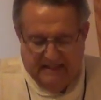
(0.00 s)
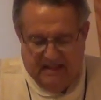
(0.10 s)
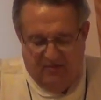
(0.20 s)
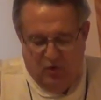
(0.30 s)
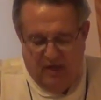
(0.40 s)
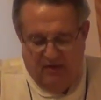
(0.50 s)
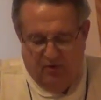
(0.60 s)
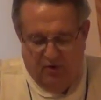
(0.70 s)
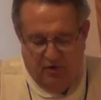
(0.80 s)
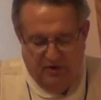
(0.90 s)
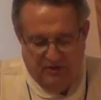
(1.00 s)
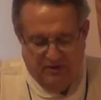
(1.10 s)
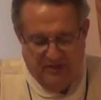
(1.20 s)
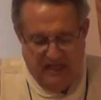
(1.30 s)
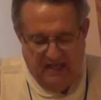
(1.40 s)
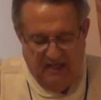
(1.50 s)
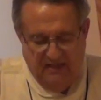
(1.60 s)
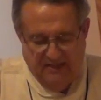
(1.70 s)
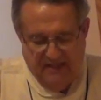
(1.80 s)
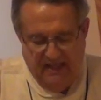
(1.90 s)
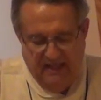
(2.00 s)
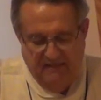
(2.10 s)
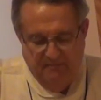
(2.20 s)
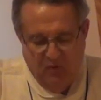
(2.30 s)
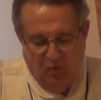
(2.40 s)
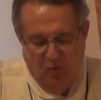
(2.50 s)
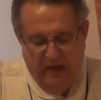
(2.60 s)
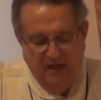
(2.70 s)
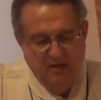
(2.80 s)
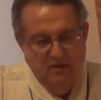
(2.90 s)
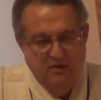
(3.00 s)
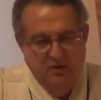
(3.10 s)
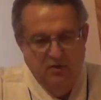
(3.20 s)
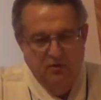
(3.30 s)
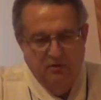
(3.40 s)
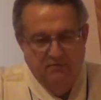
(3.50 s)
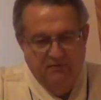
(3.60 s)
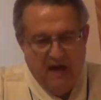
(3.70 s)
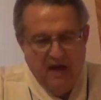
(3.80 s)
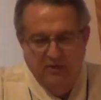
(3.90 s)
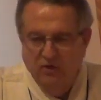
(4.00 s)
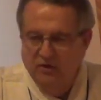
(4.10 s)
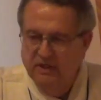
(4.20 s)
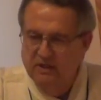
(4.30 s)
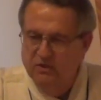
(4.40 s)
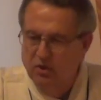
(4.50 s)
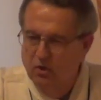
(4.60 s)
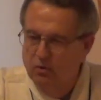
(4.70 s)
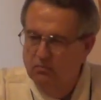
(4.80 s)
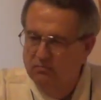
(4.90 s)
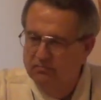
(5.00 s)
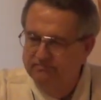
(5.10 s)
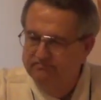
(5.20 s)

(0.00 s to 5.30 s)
Have you ever heard the say, saying, wait until your father gets home?